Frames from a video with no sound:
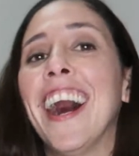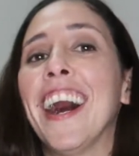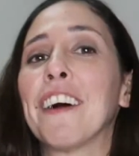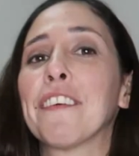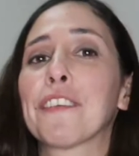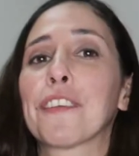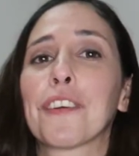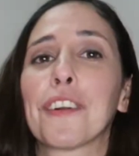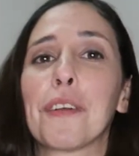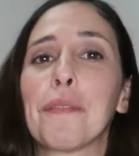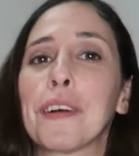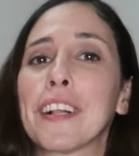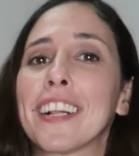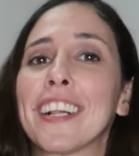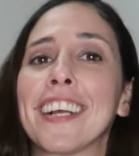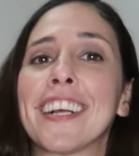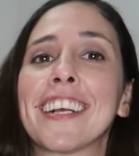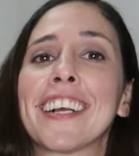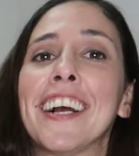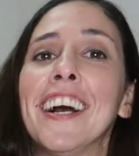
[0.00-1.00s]
I'm sorry, but
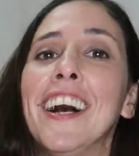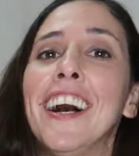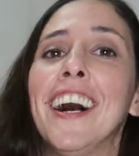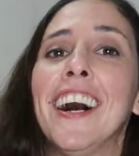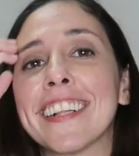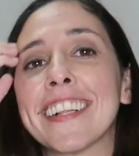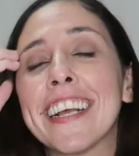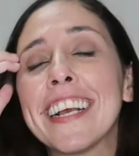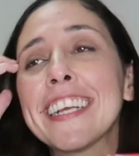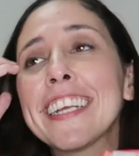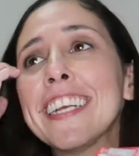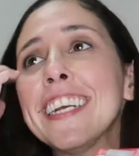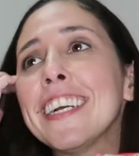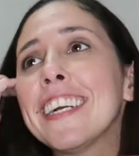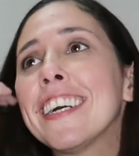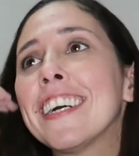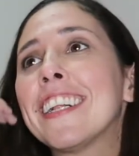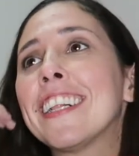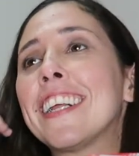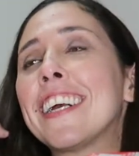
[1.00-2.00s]
like
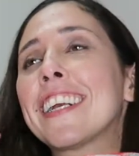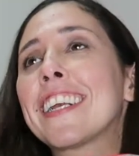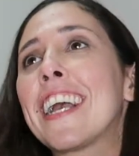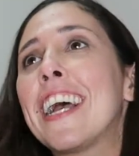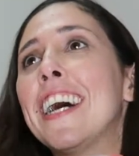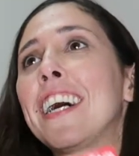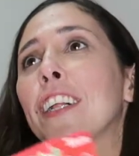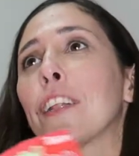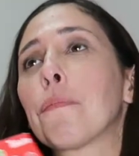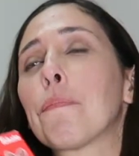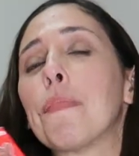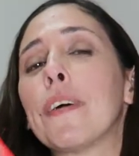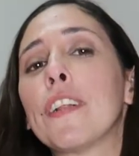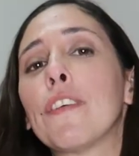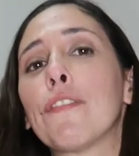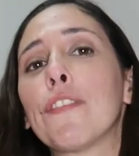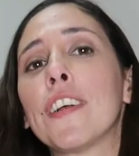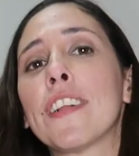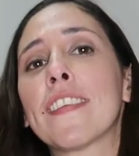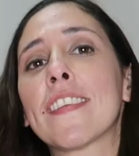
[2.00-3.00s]
taking like health
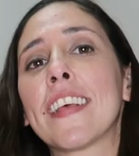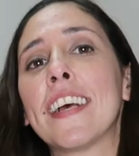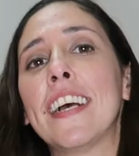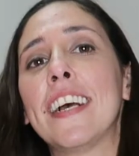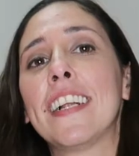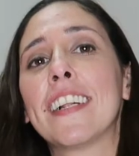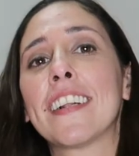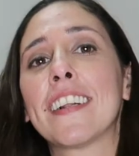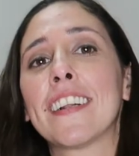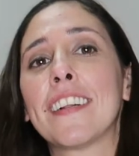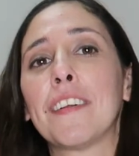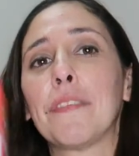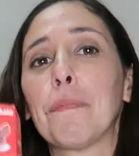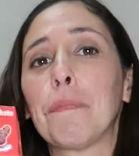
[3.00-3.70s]
benefits and